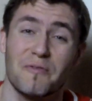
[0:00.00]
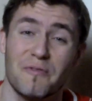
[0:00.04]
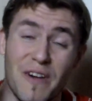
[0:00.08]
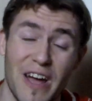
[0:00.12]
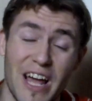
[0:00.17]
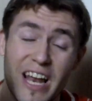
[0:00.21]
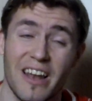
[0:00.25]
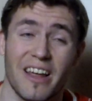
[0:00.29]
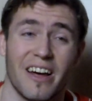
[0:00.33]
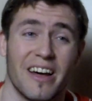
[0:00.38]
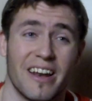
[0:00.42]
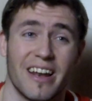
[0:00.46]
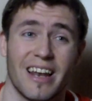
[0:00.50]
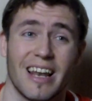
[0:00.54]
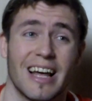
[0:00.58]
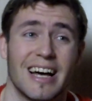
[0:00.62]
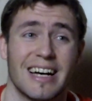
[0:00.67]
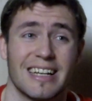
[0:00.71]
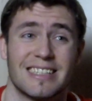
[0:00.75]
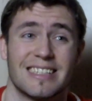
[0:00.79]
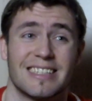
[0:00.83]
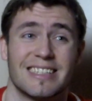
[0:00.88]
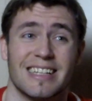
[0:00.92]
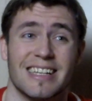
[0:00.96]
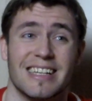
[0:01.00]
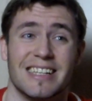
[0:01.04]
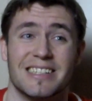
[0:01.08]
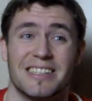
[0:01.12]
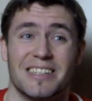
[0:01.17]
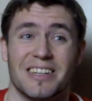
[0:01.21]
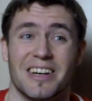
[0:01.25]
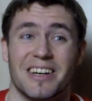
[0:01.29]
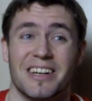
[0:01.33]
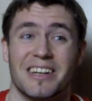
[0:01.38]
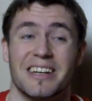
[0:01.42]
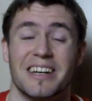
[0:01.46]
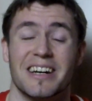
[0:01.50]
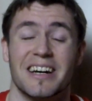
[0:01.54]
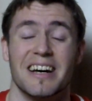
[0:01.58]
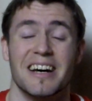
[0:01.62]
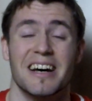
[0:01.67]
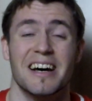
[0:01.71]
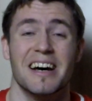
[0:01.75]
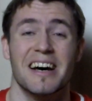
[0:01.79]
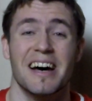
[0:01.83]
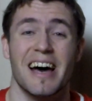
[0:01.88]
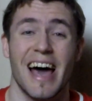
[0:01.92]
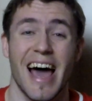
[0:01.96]
villain last season,
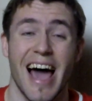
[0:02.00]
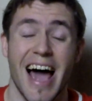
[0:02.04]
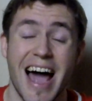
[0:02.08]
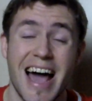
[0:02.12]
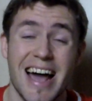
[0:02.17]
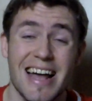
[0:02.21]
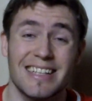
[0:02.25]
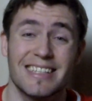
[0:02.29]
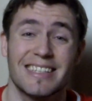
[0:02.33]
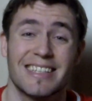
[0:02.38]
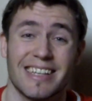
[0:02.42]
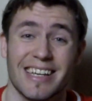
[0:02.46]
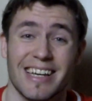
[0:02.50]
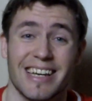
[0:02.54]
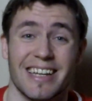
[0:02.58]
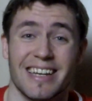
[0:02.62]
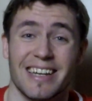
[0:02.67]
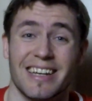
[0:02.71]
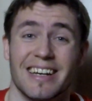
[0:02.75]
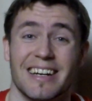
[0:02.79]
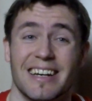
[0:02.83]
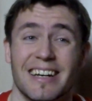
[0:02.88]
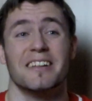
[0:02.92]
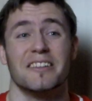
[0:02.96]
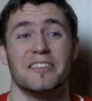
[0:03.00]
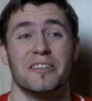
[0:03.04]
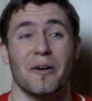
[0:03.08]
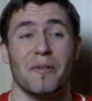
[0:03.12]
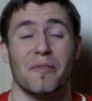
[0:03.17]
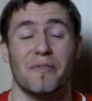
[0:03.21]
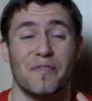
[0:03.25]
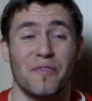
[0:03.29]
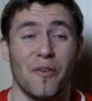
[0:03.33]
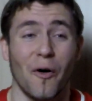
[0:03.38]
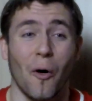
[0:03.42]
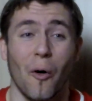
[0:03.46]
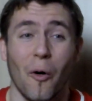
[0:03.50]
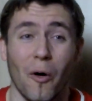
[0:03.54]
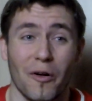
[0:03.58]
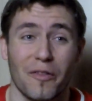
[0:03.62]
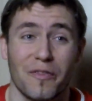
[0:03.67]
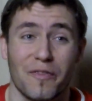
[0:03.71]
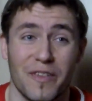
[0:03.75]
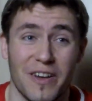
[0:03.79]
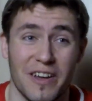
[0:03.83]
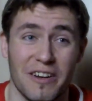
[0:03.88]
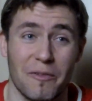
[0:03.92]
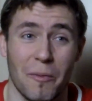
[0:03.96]
heads in the
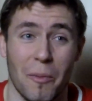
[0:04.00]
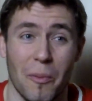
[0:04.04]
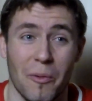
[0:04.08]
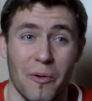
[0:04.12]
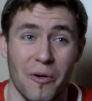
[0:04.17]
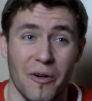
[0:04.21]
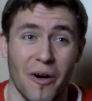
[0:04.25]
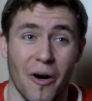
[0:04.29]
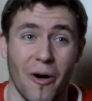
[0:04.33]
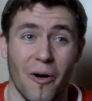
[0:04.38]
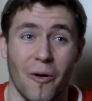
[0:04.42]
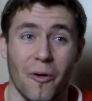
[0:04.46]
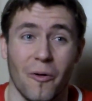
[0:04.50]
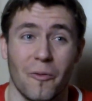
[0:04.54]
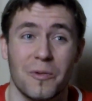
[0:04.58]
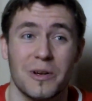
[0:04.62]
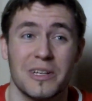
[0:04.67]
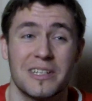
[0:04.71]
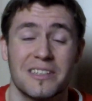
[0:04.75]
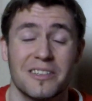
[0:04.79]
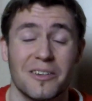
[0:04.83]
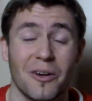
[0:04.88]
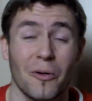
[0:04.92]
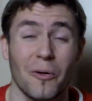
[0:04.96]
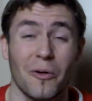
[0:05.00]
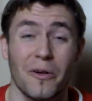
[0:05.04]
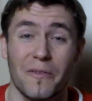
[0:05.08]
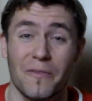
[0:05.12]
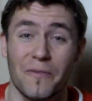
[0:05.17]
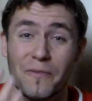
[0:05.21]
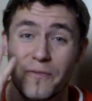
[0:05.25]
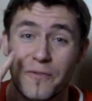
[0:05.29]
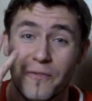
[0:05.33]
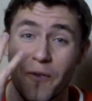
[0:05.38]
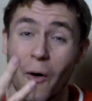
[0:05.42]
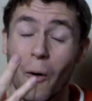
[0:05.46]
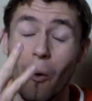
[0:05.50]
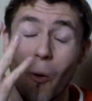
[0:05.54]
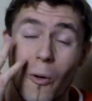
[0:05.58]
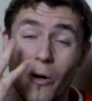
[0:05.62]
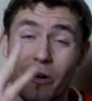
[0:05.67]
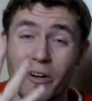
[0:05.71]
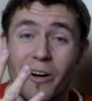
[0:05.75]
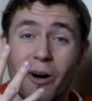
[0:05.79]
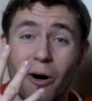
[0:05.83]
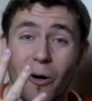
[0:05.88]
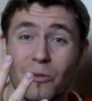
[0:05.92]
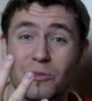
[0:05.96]
4th Liverpool goal. We scored 4
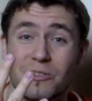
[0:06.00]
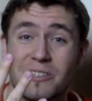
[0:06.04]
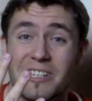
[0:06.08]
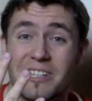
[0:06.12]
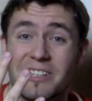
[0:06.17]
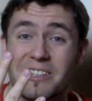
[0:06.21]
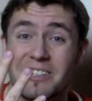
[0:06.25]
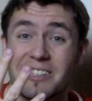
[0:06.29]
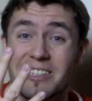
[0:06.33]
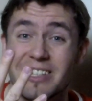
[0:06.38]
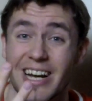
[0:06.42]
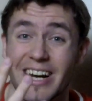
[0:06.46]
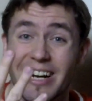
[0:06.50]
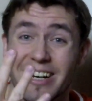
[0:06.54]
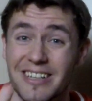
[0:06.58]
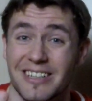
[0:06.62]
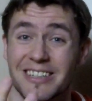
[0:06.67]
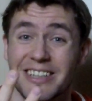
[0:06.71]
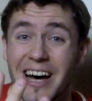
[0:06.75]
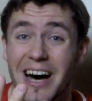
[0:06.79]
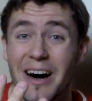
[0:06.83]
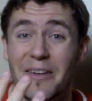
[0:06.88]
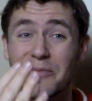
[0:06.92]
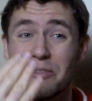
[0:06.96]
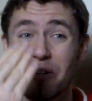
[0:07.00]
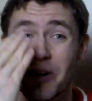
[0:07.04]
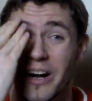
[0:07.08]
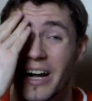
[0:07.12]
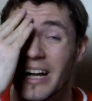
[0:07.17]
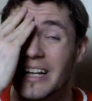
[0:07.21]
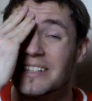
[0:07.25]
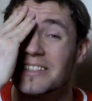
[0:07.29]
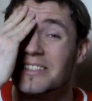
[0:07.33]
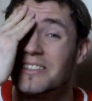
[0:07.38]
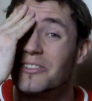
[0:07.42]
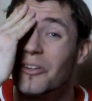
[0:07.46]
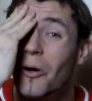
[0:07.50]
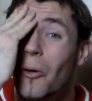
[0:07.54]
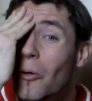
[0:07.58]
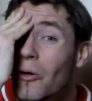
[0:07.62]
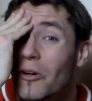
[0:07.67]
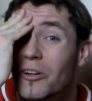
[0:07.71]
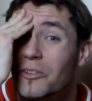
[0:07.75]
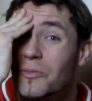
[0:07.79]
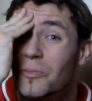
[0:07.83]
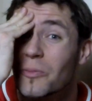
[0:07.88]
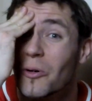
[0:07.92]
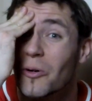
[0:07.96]
goals in the second half against
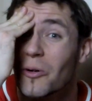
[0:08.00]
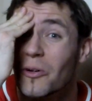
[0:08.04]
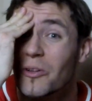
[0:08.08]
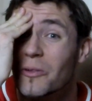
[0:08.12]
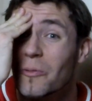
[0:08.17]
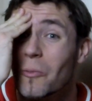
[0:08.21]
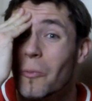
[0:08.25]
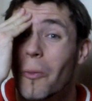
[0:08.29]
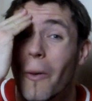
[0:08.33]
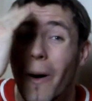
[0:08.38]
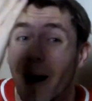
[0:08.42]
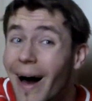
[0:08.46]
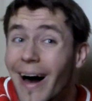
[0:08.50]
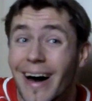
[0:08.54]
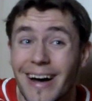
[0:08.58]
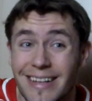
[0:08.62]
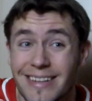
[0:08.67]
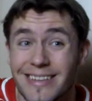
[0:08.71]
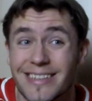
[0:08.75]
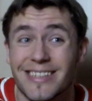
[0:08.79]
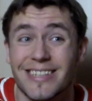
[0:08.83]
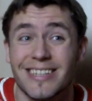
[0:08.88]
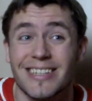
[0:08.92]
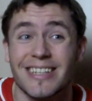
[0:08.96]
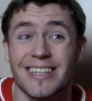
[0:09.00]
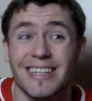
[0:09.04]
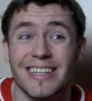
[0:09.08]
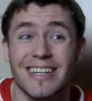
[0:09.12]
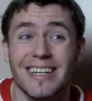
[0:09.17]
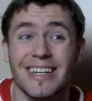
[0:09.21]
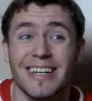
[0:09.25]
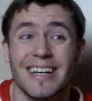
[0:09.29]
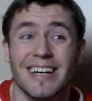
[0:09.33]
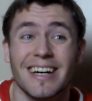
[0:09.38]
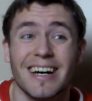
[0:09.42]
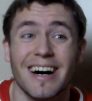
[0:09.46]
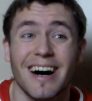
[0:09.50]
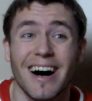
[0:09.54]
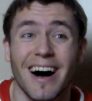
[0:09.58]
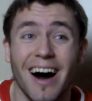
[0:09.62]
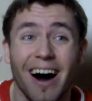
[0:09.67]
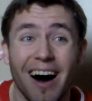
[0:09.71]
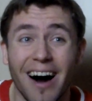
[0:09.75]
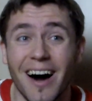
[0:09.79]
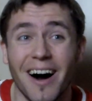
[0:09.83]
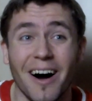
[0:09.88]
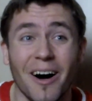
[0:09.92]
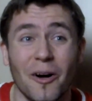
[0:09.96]
Dortmund. What?
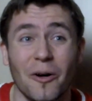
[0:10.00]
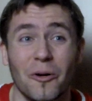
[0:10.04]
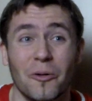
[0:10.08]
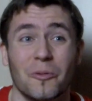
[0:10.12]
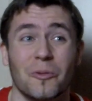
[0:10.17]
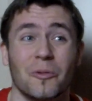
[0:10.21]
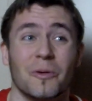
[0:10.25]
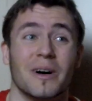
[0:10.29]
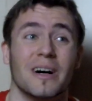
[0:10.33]
How?